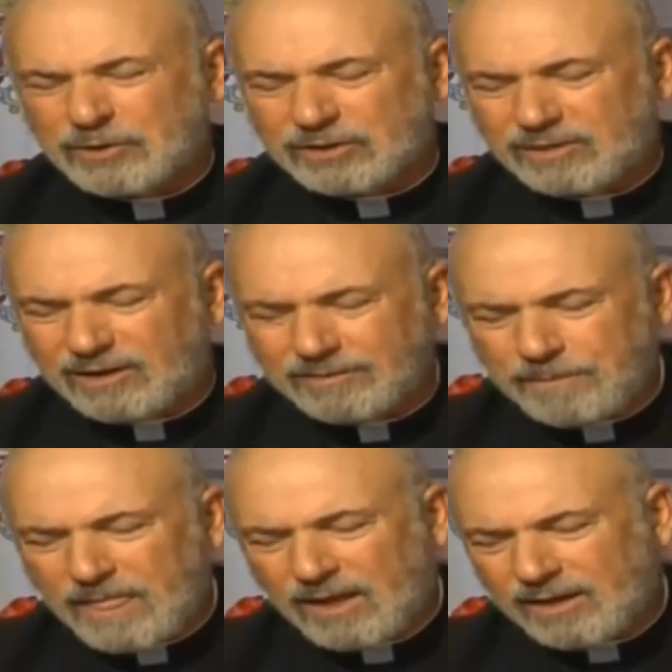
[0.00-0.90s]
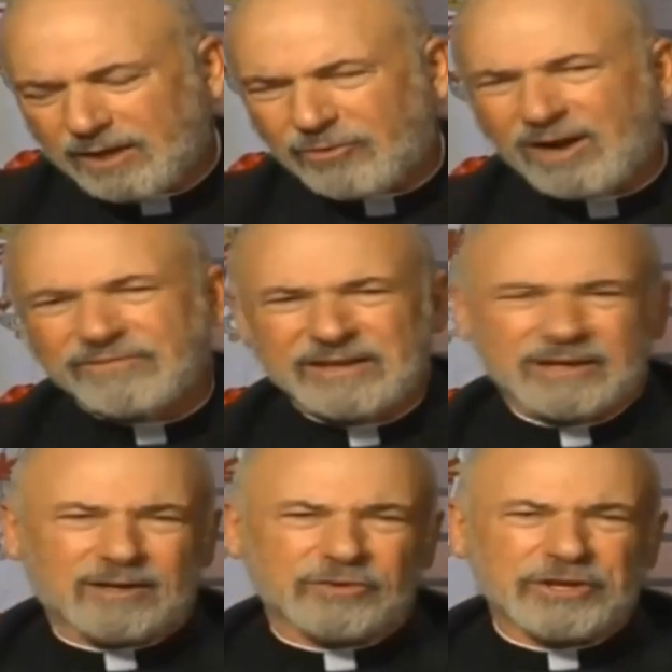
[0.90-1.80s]
to time, and
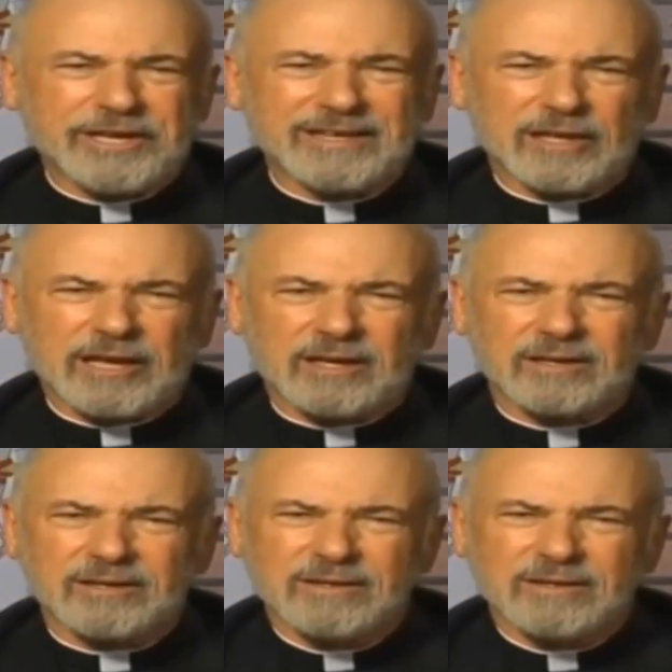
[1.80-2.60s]
Raphael, the healing